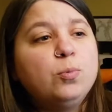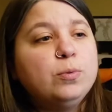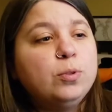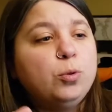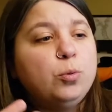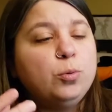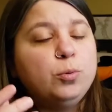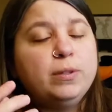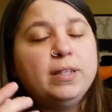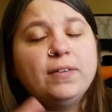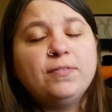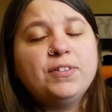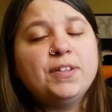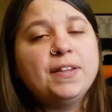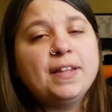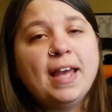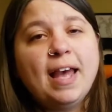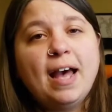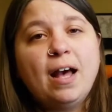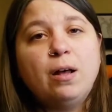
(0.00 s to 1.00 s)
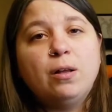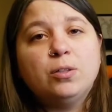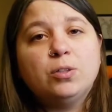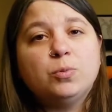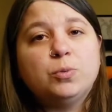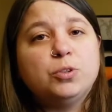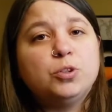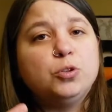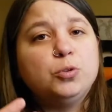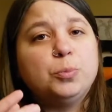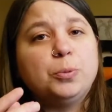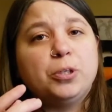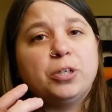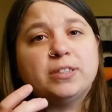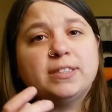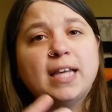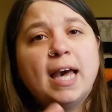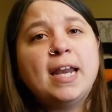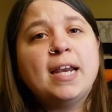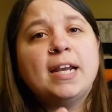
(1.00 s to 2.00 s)
who lived in the house was super
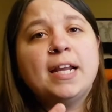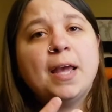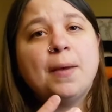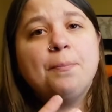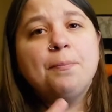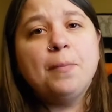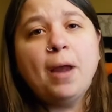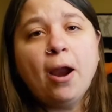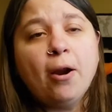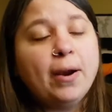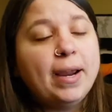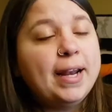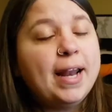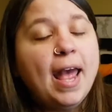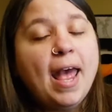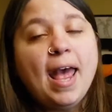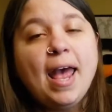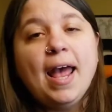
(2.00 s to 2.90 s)
excited to get married,